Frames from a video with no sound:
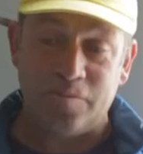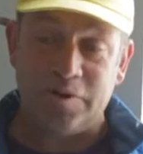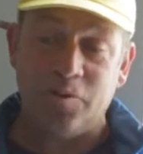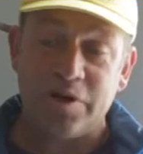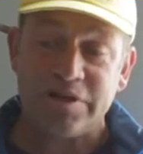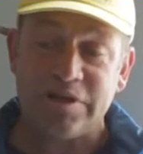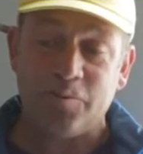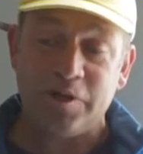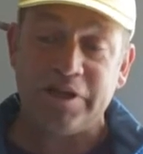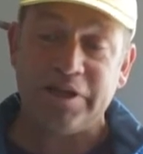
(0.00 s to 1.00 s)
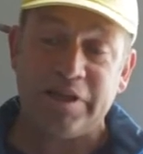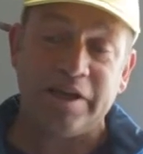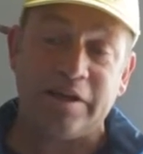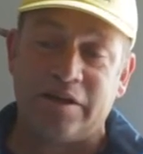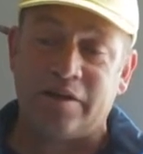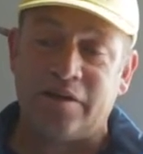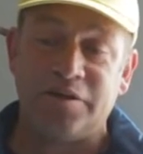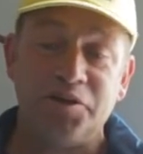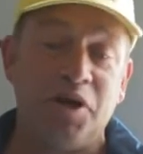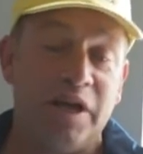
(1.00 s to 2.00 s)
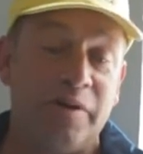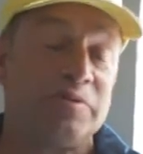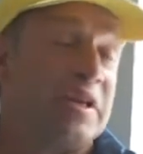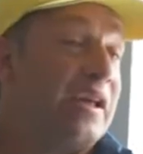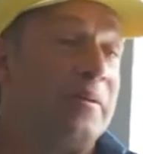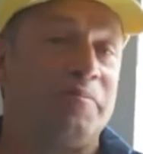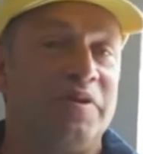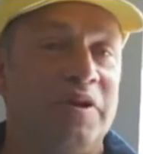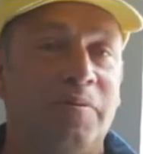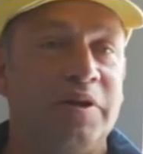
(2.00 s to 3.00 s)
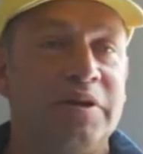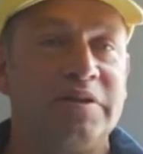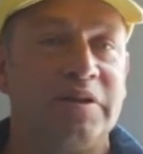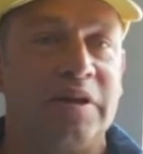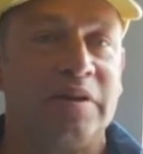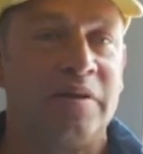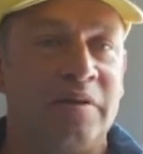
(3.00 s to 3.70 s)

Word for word: it wasn't really like, you know, I was amped. You know, I wanted to like,